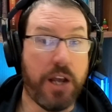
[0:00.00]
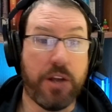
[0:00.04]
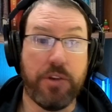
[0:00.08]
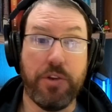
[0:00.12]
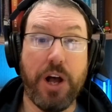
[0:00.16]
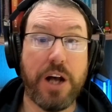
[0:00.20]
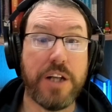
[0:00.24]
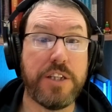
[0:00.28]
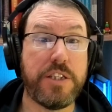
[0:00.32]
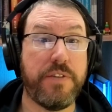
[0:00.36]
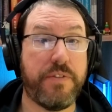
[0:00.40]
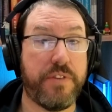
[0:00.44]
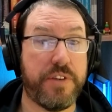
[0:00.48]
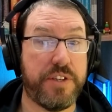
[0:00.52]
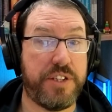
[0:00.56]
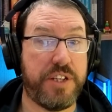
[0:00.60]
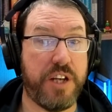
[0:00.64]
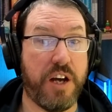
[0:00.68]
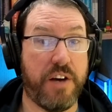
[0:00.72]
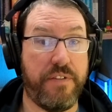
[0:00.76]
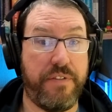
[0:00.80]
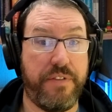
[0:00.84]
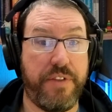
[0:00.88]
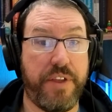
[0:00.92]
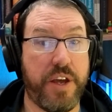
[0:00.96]
lots of the
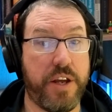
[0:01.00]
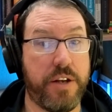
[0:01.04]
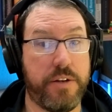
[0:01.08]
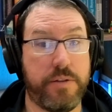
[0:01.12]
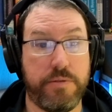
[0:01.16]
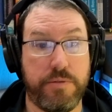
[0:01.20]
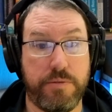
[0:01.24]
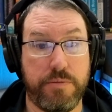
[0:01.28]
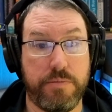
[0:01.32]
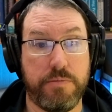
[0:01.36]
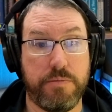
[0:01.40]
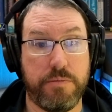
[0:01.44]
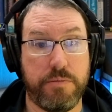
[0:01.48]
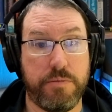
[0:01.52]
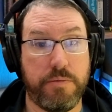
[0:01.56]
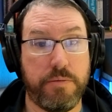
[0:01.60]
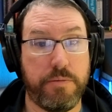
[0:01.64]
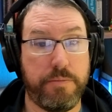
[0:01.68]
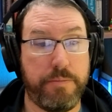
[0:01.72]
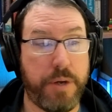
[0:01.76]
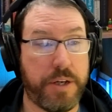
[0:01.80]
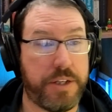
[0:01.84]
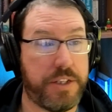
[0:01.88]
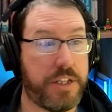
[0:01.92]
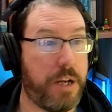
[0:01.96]
stuff that
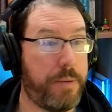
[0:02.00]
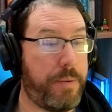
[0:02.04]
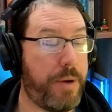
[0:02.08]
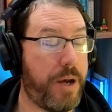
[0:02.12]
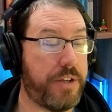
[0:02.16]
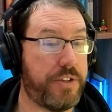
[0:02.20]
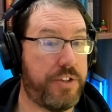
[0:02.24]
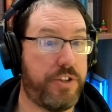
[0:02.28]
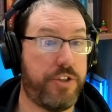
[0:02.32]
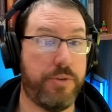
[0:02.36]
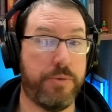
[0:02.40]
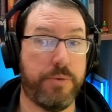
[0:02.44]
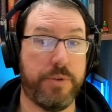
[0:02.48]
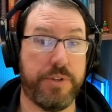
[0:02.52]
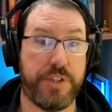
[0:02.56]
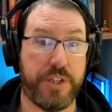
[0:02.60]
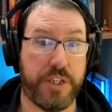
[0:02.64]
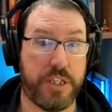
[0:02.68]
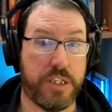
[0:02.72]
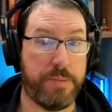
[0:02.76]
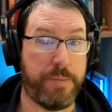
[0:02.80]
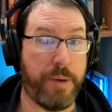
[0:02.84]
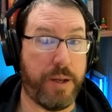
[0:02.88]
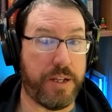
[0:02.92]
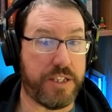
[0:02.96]
Mix It Up has to do was
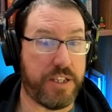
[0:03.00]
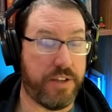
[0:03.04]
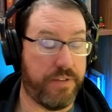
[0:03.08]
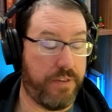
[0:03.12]
expensive.